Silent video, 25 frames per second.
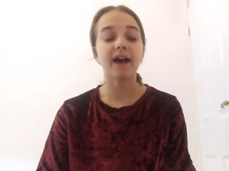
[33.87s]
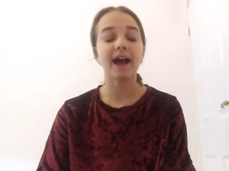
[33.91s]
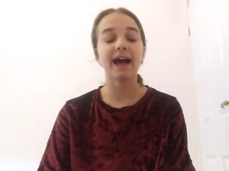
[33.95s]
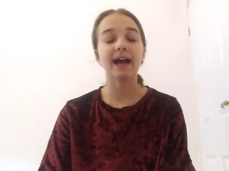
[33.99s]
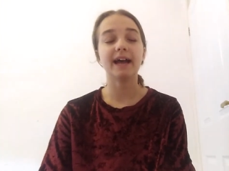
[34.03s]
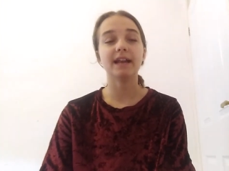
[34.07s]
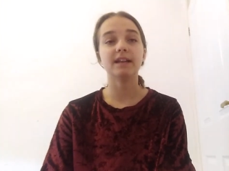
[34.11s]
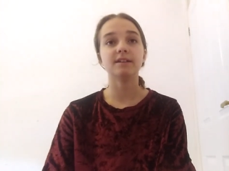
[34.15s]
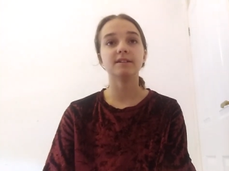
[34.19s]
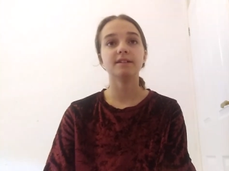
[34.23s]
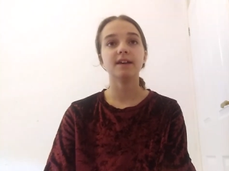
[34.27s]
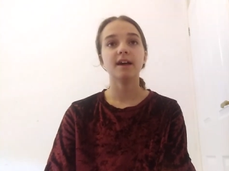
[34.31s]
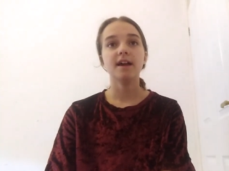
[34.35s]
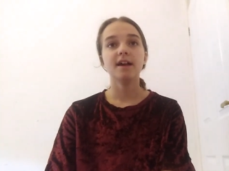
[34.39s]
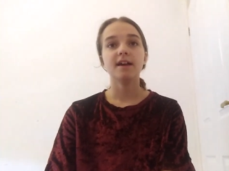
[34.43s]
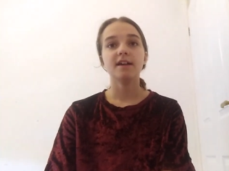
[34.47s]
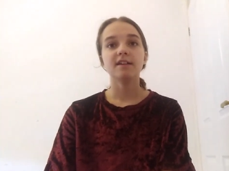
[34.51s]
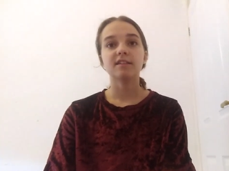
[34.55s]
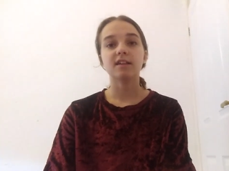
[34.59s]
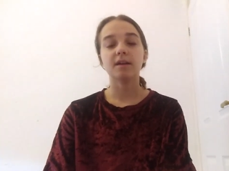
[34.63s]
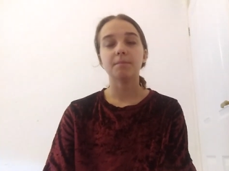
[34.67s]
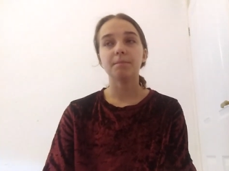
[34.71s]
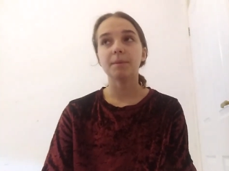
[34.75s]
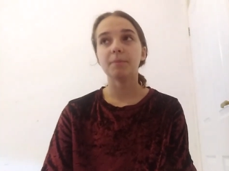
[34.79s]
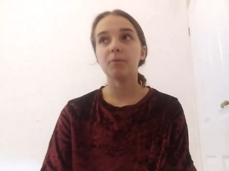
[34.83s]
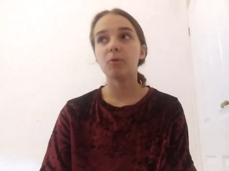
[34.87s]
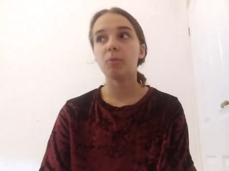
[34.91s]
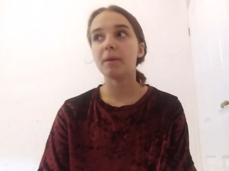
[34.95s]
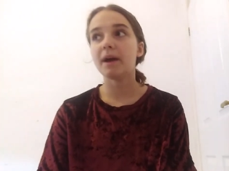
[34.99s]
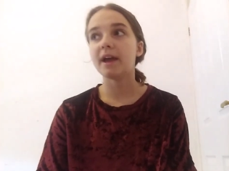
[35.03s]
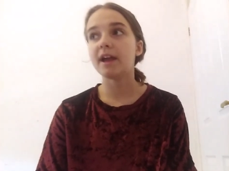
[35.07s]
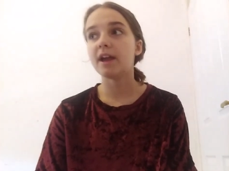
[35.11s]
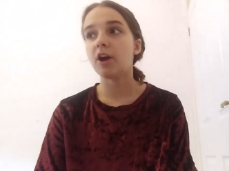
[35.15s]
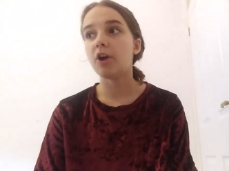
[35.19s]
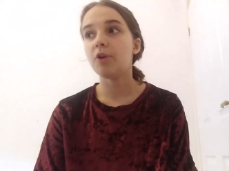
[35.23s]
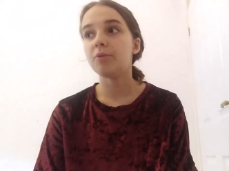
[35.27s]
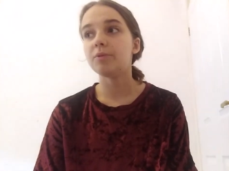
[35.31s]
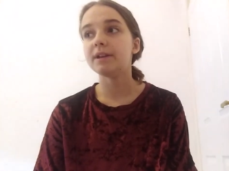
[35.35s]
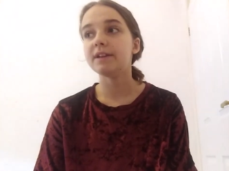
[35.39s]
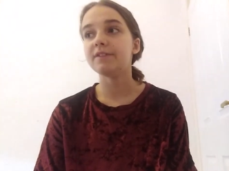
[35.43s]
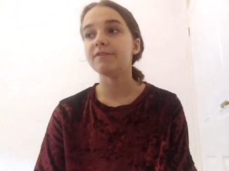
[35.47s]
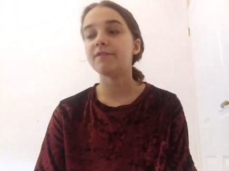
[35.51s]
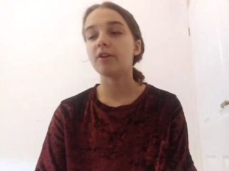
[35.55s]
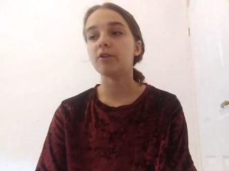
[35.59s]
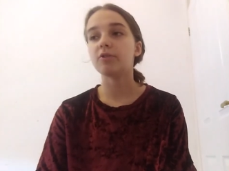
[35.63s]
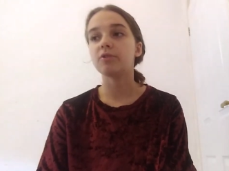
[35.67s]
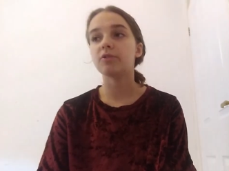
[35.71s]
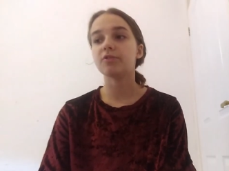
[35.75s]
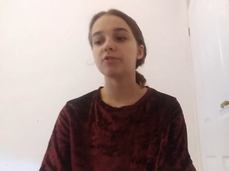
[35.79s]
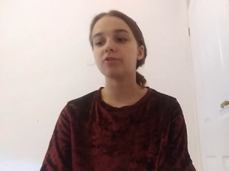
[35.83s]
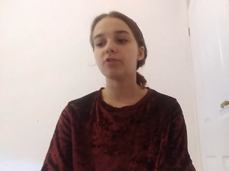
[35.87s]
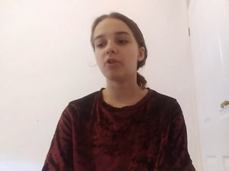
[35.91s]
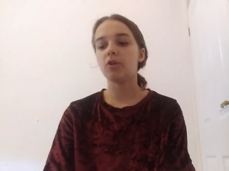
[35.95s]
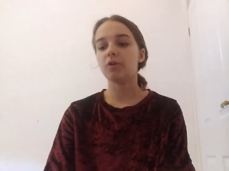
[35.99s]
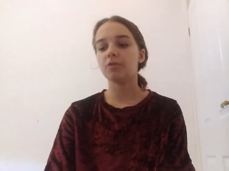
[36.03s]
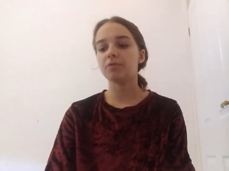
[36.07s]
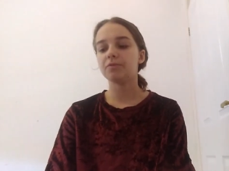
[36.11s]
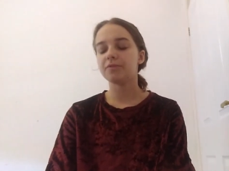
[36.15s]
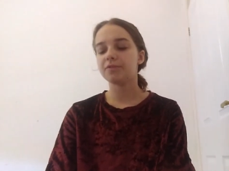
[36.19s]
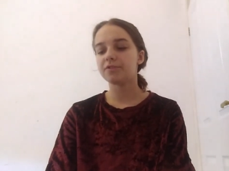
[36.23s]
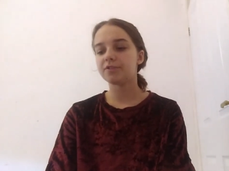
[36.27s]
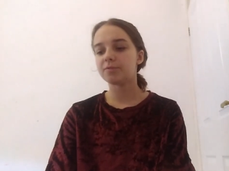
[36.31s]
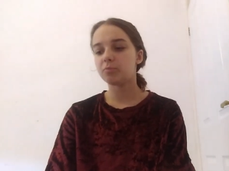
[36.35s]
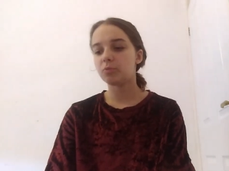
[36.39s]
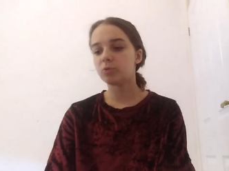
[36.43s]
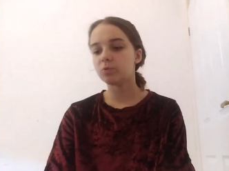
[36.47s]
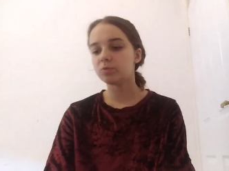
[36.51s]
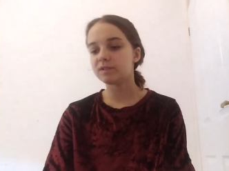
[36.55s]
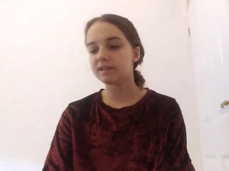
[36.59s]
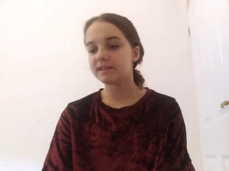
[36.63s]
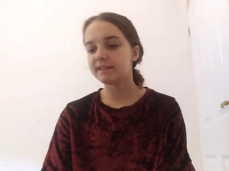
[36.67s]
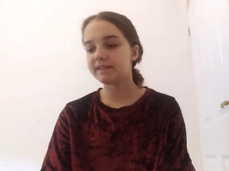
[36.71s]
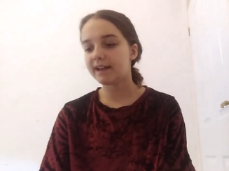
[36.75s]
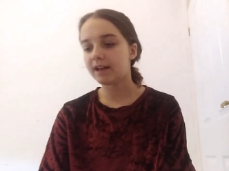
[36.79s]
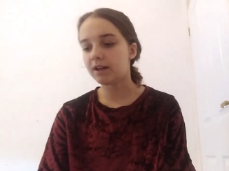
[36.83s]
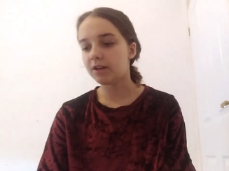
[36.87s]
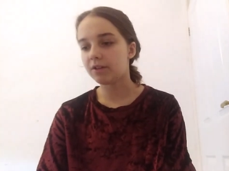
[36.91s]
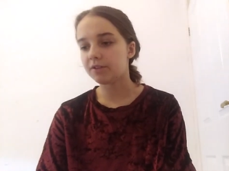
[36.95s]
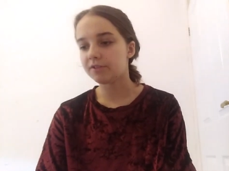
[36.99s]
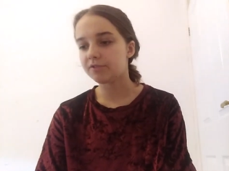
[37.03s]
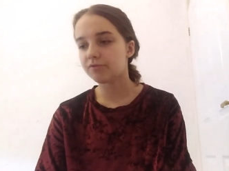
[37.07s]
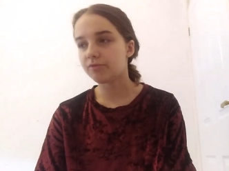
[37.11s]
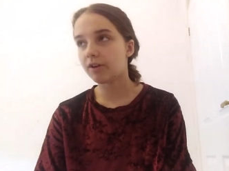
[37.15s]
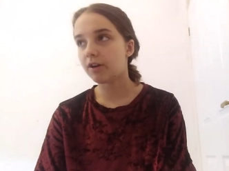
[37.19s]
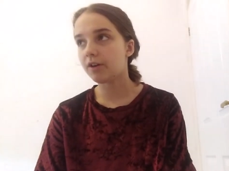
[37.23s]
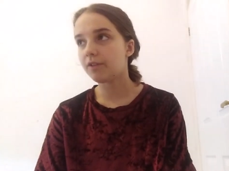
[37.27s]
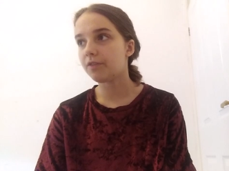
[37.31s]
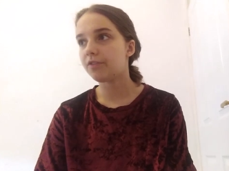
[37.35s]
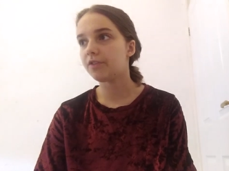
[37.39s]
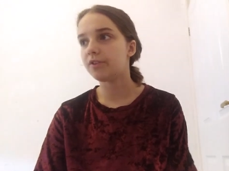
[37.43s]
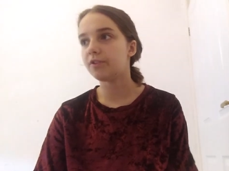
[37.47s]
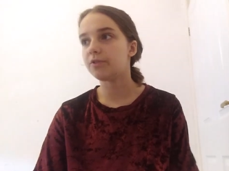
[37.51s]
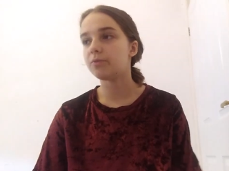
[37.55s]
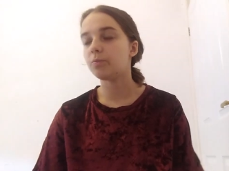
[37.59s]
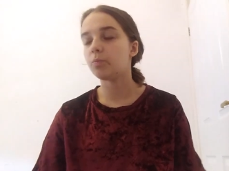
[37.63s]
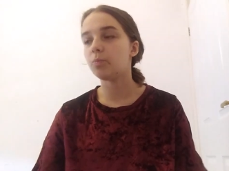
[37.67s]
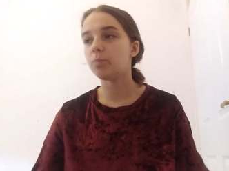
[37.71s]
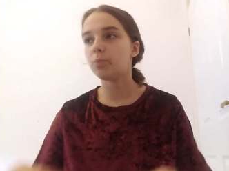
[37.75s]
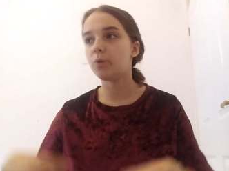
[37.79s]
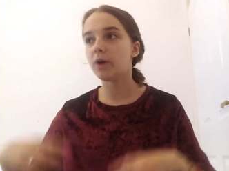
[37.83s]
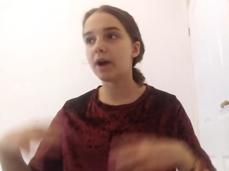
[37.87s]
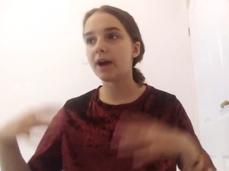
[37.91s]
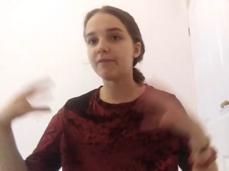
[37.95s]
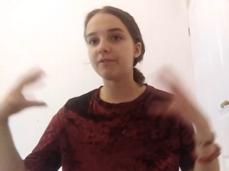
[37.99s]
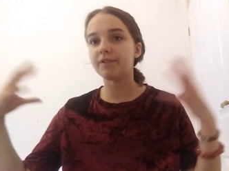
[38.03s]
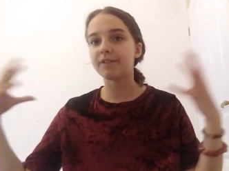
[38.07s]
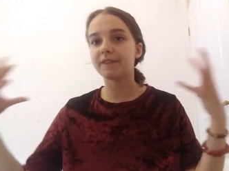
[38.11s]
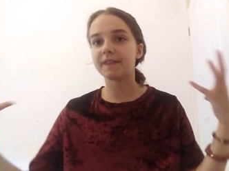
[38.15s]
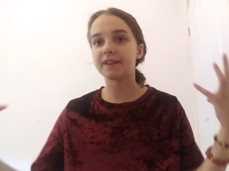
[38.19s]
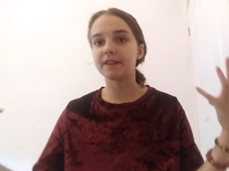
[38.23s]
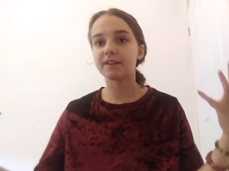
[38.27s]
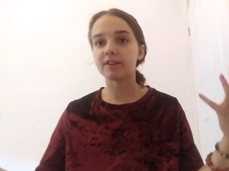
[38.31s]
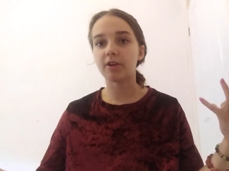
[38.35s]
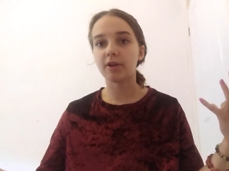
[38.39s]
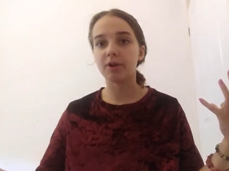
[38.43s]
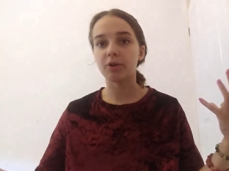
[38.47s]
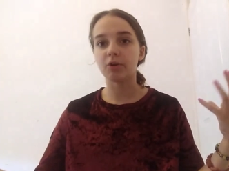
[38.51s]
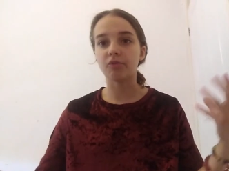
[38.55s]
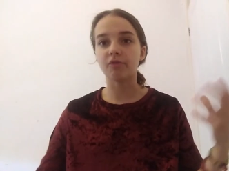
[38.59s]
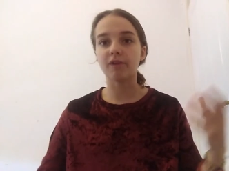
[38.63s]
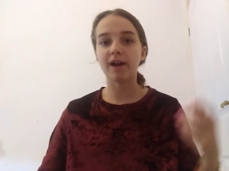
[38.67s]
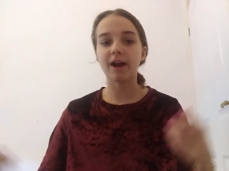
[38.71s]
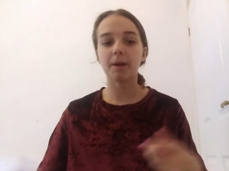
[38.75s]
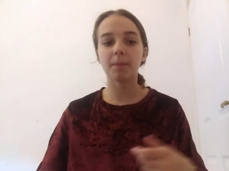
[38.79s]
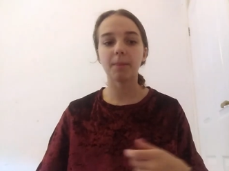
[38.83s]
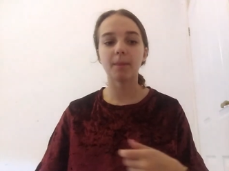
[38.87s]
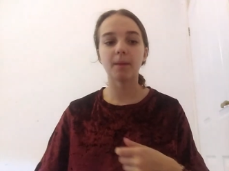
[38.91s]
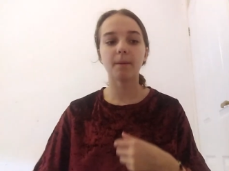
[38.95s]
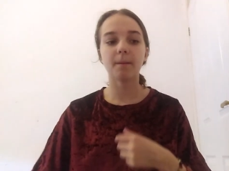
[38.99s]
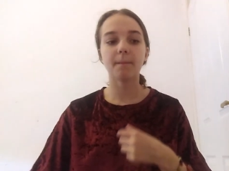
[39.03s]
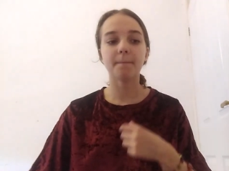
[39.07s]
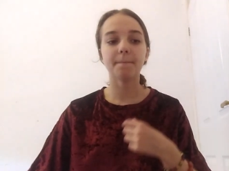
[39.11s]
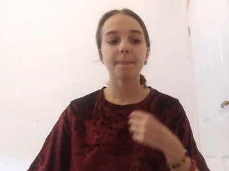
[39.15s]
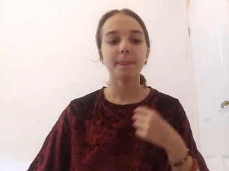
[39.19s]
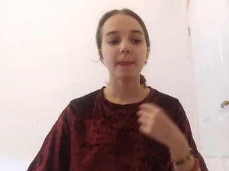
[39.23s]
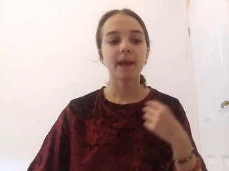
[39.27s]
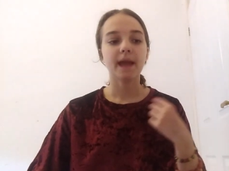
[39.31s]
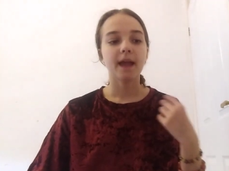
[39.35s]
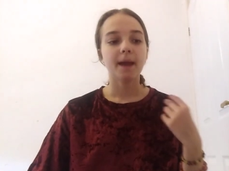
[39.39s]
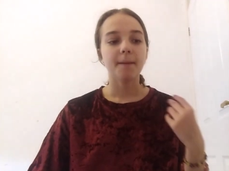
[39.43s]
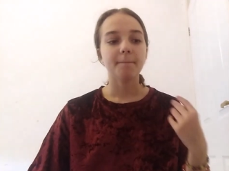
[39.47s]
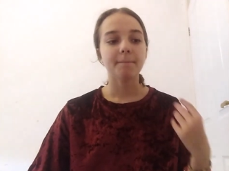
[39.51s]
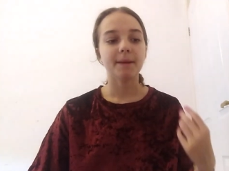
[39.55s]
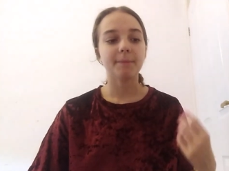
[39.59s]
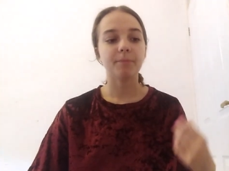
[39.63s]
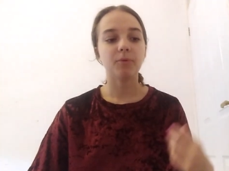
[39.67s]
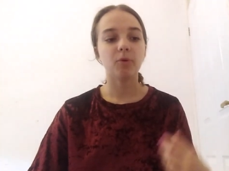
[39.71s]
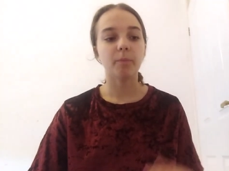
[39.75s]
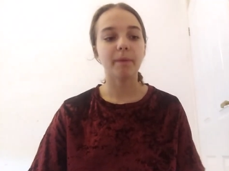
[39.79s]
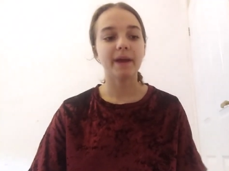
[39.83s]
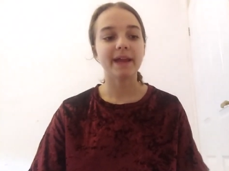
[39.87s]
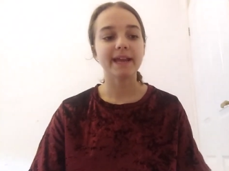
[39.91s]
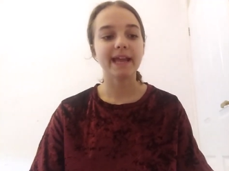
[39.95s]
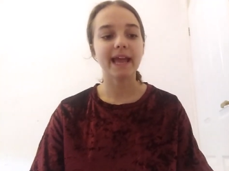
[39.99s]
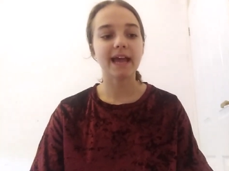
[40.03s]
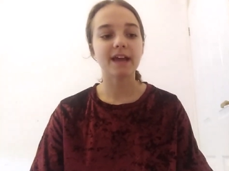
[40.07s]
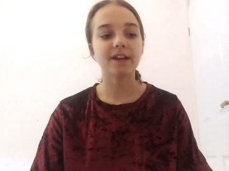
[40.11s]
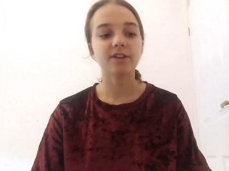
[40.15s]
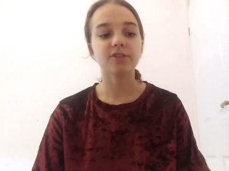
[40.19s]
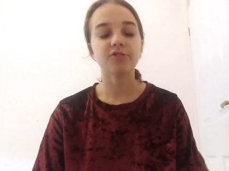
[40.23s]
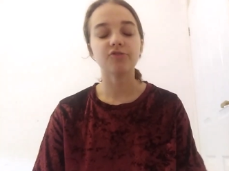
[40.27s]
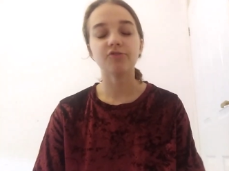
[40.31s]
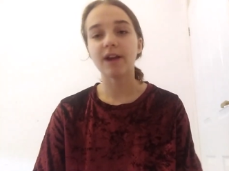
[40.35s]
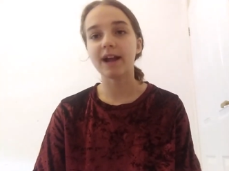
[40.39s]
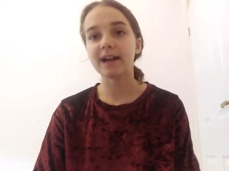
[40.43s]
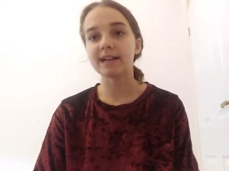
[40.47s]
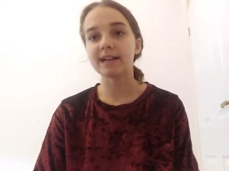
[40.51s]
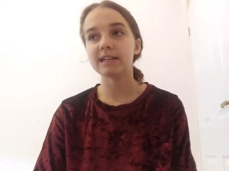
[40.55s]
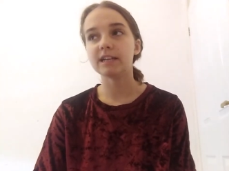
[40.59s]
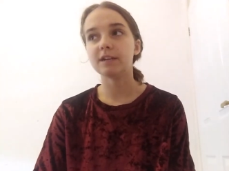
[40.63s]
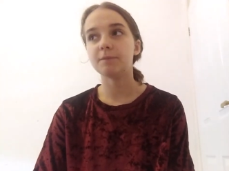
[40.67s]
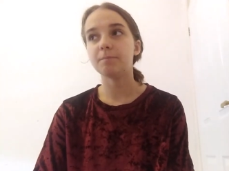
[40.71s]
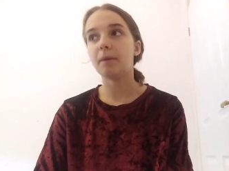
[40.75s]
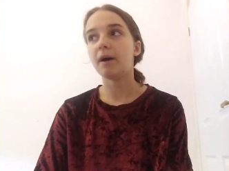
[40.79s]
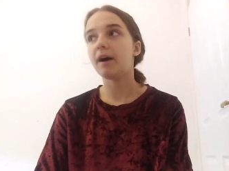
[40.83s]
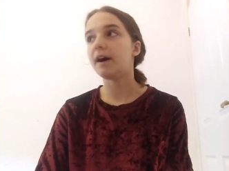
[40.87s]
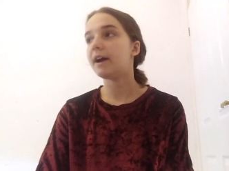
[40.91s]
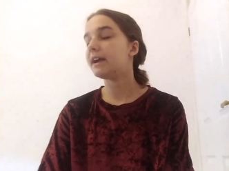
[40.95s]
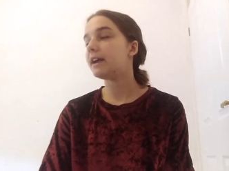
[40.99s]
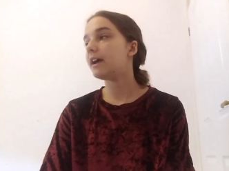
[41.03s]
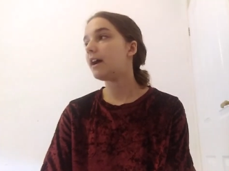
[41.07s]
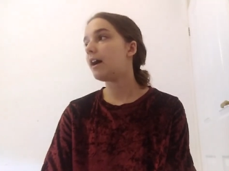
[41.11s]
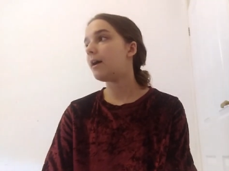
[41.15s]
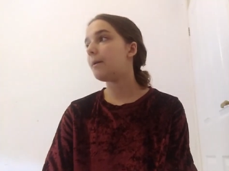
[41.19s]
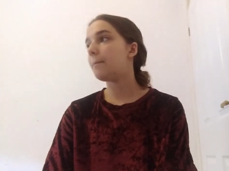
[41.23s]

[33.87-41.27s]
and some people may only focus on small details rather than everything that's going on around them. People may get distracted by